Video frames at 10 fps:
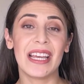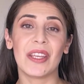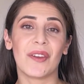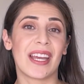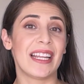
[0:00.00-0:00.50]

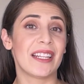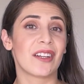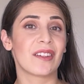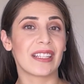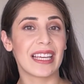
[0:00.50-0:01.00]
You can
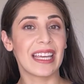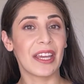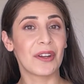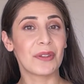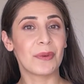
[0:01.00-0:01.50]
either click
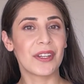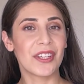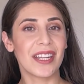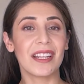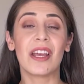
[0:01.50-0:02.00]
here to
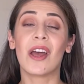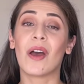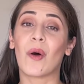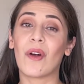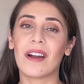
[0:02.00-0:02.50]
watch it
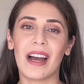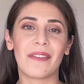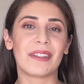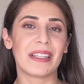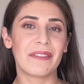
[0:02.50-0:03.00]
or I
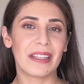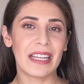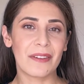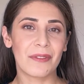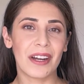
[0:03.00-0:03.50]
will leave a
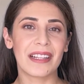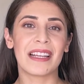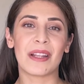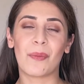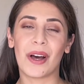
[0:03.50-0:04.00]
link for it
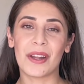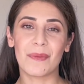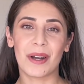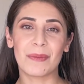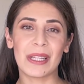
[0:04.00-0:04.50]
in the bottom
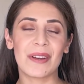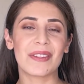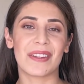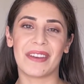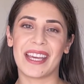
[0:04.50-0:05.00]
bar below
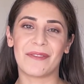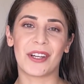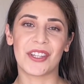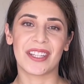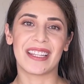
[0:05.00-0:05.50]
so you can
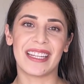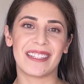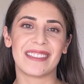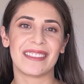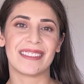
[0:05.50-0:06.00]
watch it
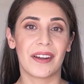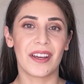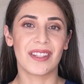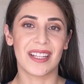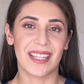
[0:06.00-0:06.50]
later.
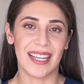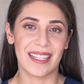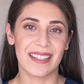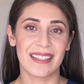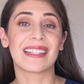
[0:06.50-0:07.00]

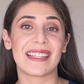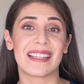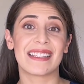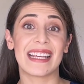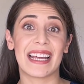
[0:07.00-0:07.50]
Periodontitis. This
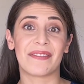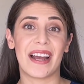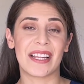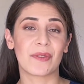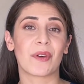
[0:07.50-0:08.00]
is the
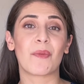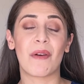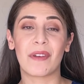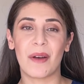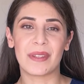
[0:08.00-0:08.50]
advanced form
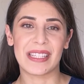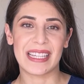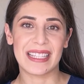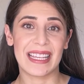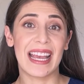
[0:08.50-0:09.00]
of gum
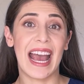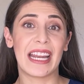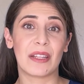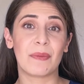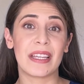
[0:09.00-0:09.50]
disease, and
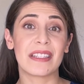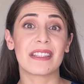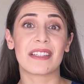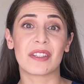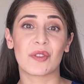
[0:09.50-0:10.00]
it means
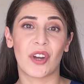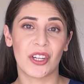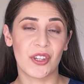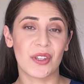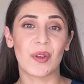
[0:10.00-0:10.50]
the
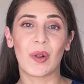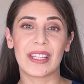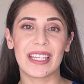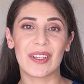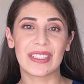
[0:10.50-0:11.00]
structures
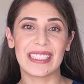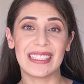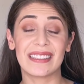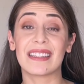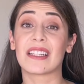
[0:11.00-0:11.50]
holding your
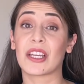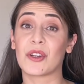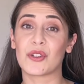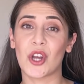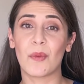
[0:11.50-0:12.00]
teeth, like
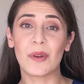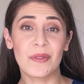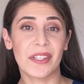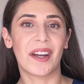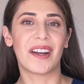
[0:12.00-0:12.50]
your
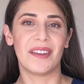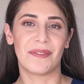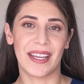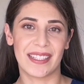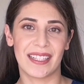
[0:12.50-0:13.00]
jawbones, are
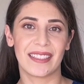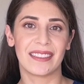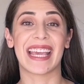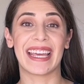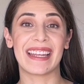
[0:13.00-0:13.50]
infected.
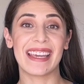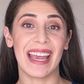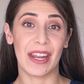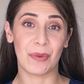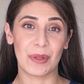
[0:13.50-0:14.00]
Scaling
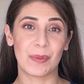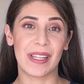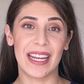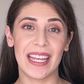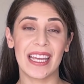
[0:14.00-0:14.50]
and root
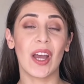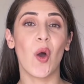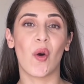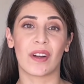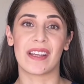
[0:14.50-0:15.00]
planing,
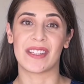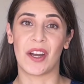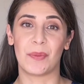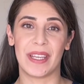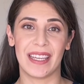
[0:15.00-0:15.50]
or
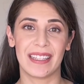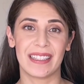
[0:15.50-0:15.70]
SRP.